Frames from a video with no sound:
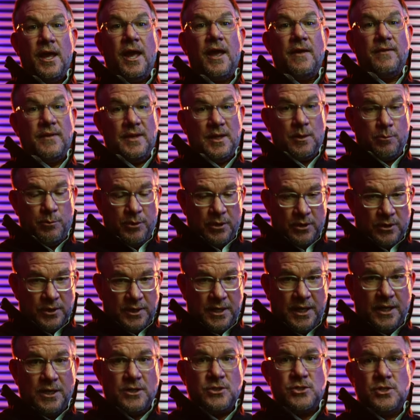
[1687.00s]
and the
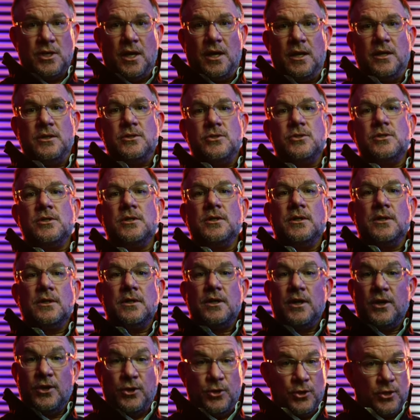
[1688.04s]
ability to judge
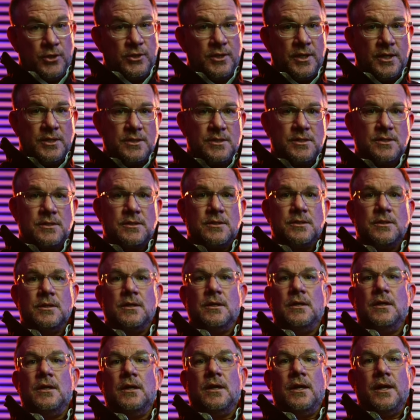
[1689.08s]
goodness
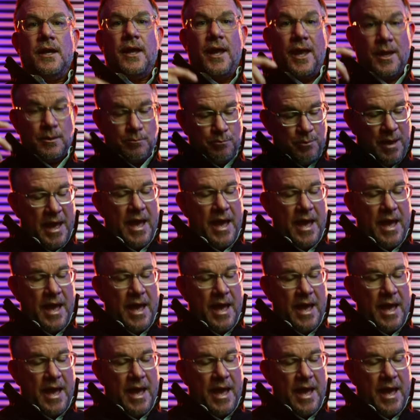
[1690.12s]
and